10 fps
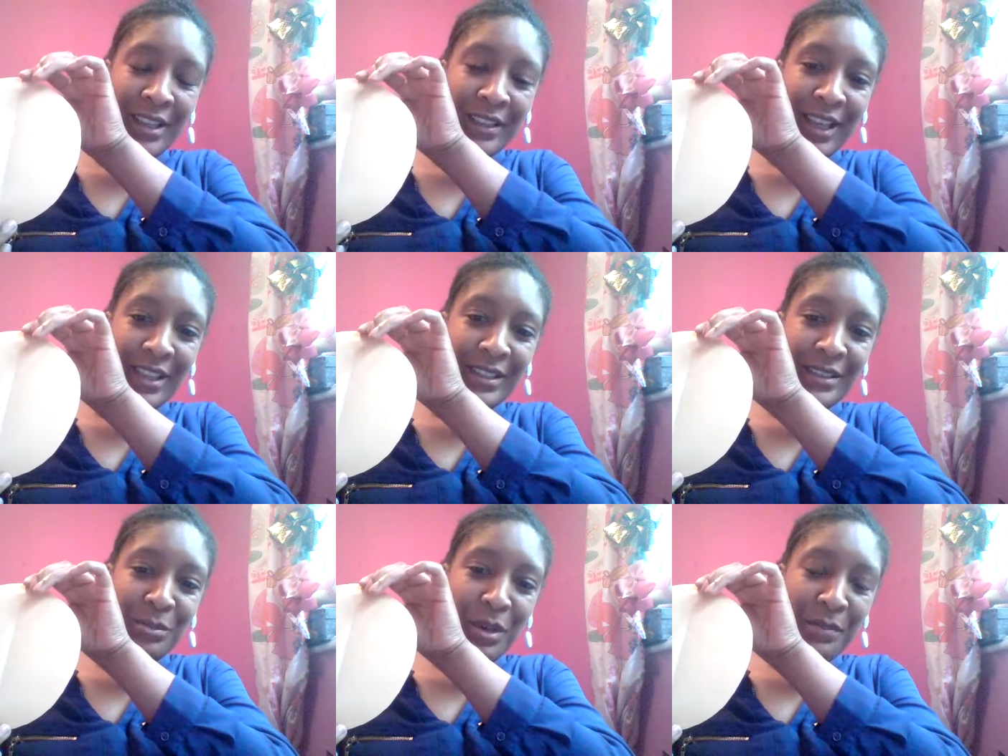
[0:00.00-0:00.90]
Okay
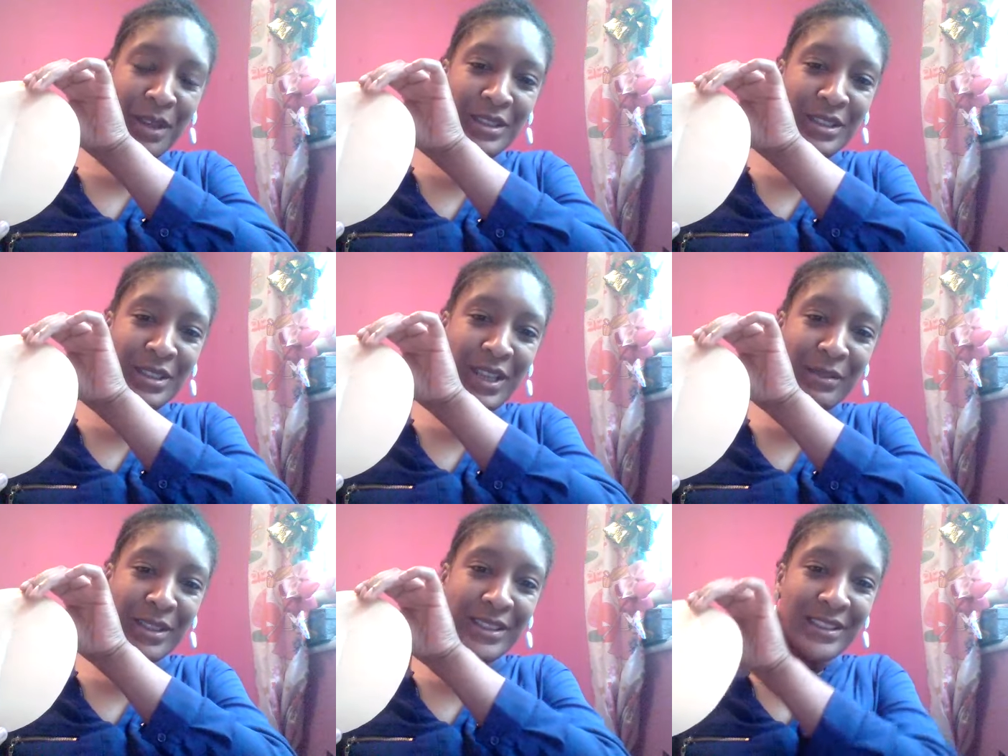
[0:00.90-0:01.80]
so what I'm going to do now
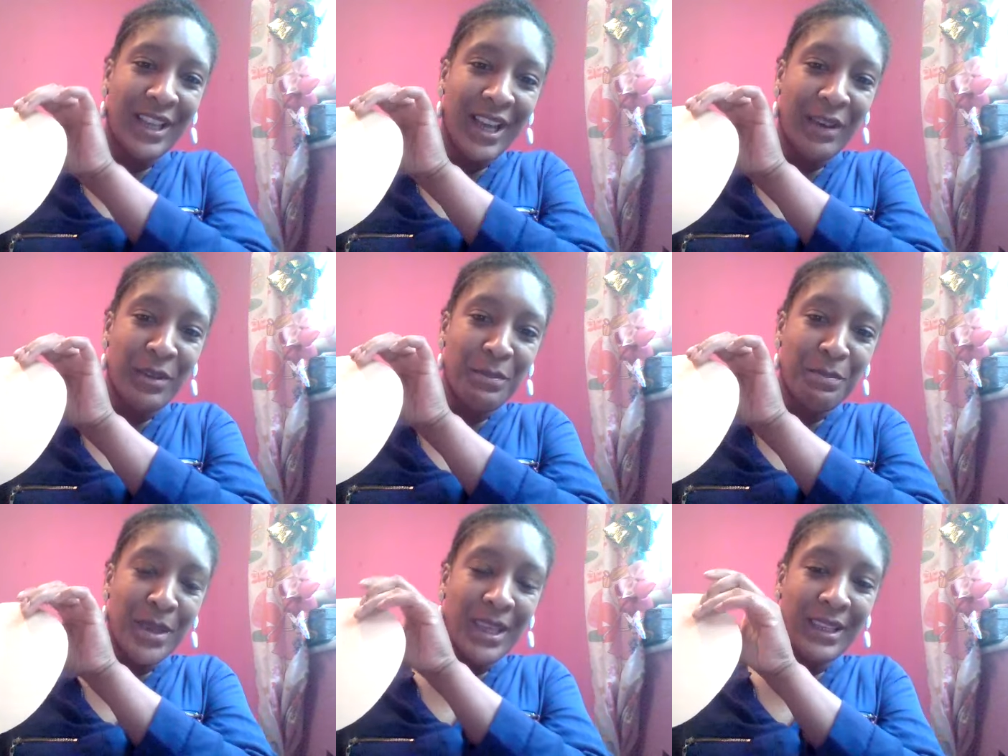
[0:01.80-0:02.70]
is cut out the
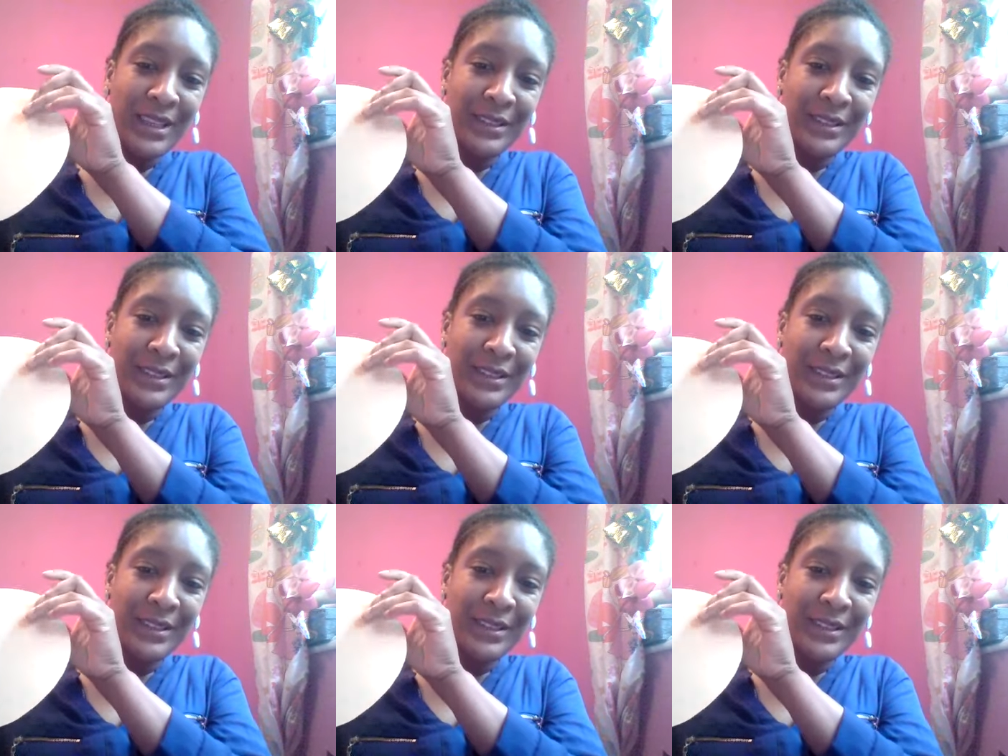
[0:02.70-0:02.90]
beak